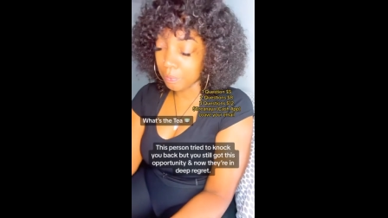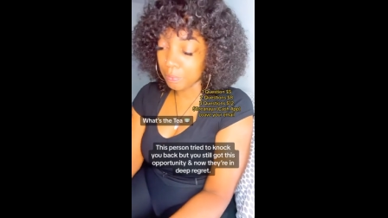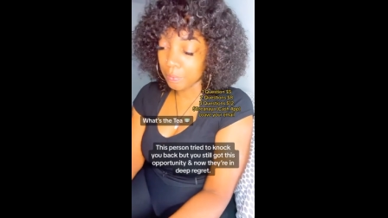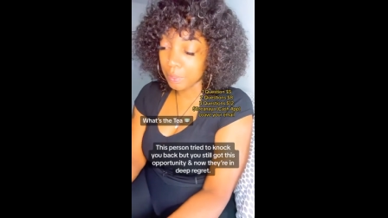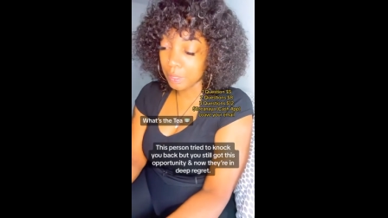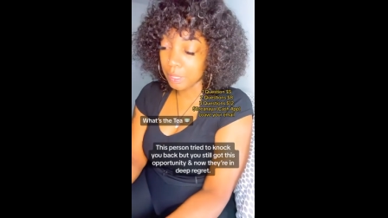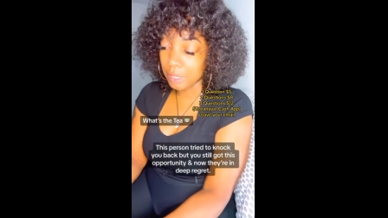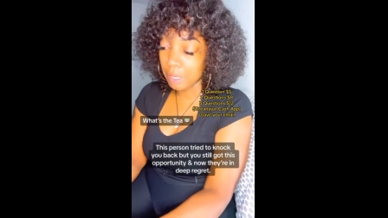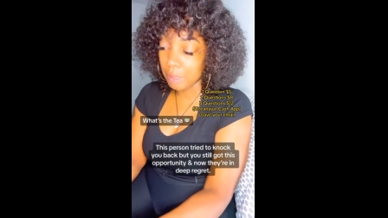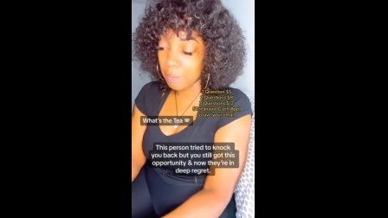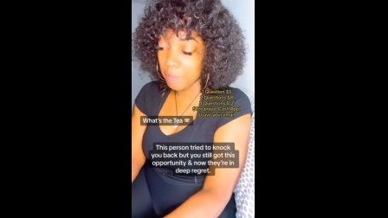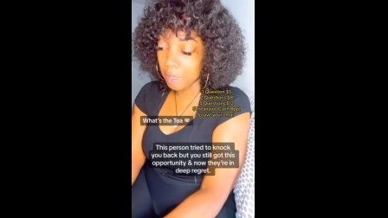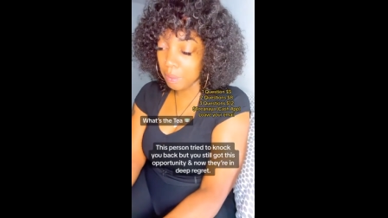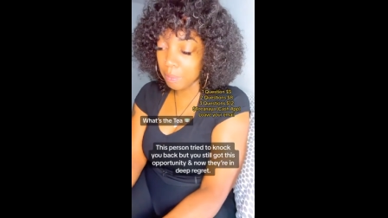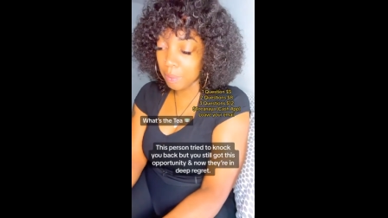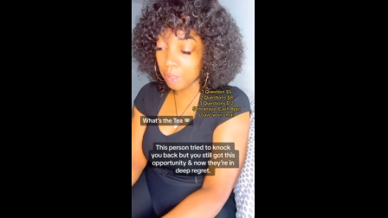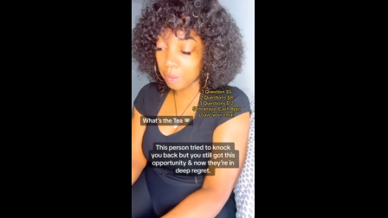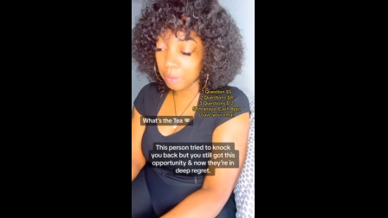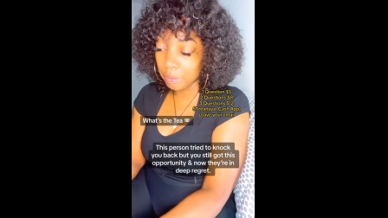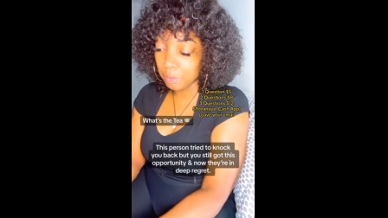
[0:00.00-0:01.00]
Tell me
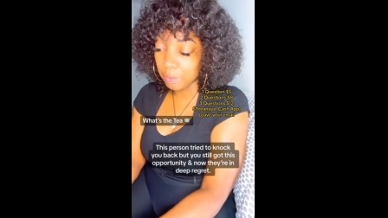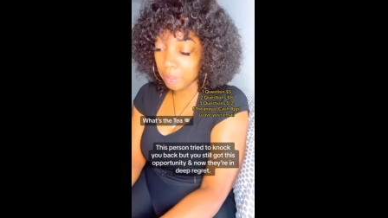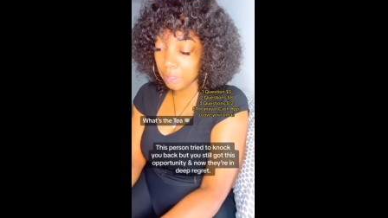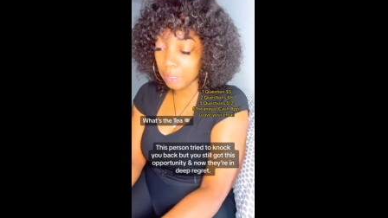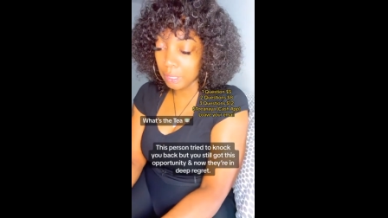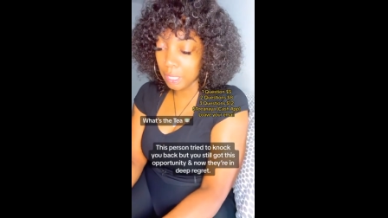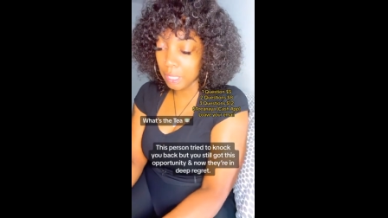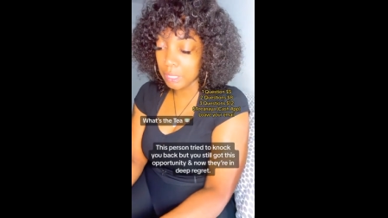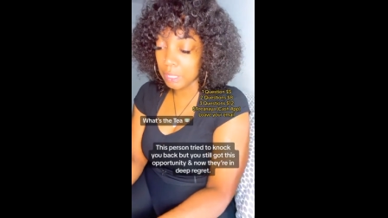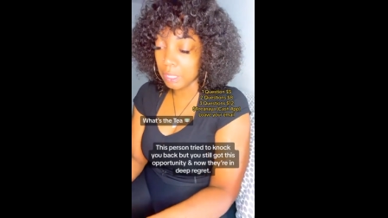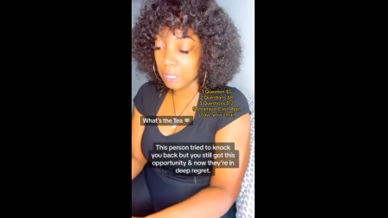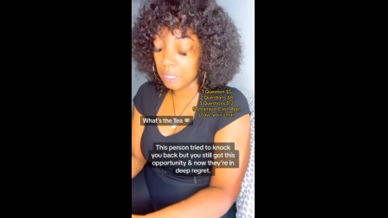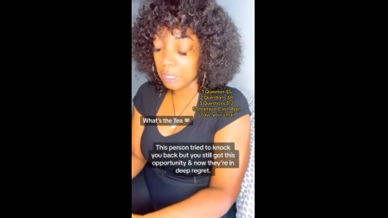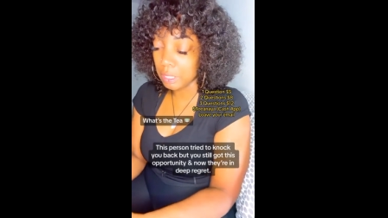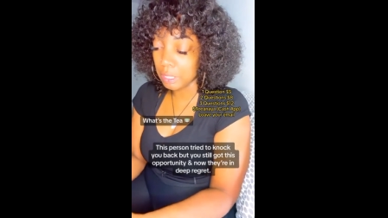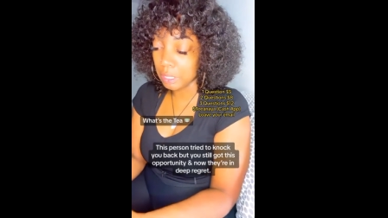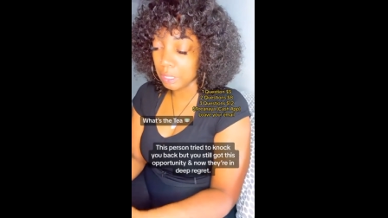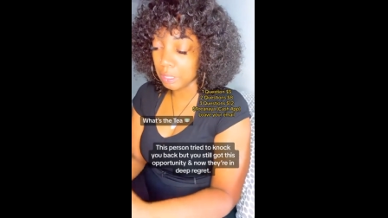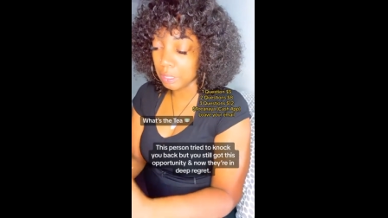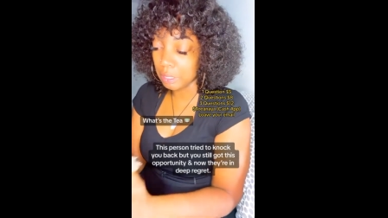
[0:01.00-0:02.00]
about the realization.